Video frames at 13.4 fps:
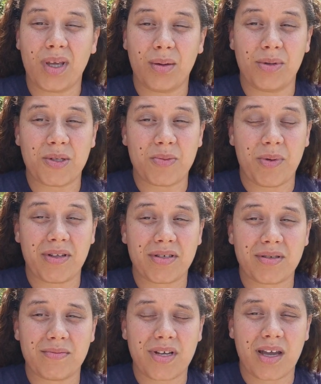maybe
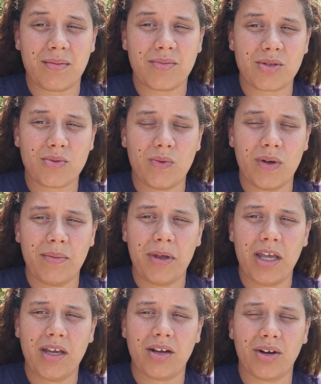spend some time
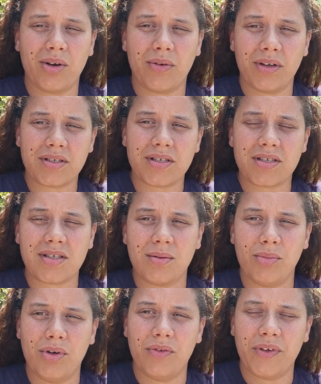swimming or going to
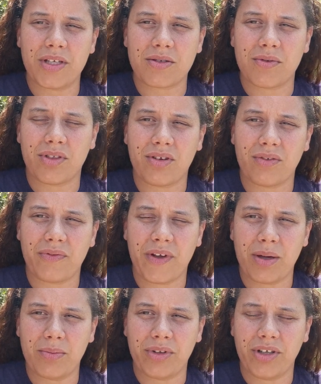see movies with your
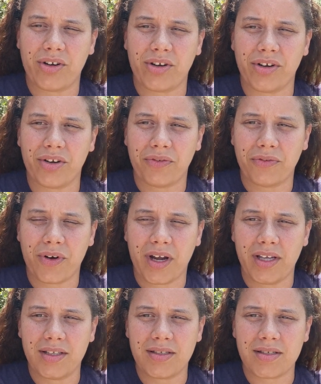family or your
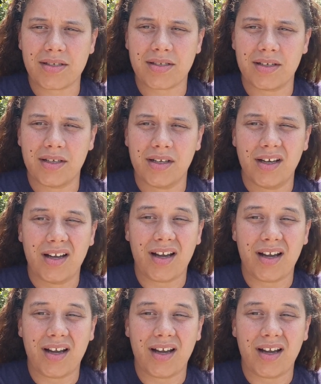friends.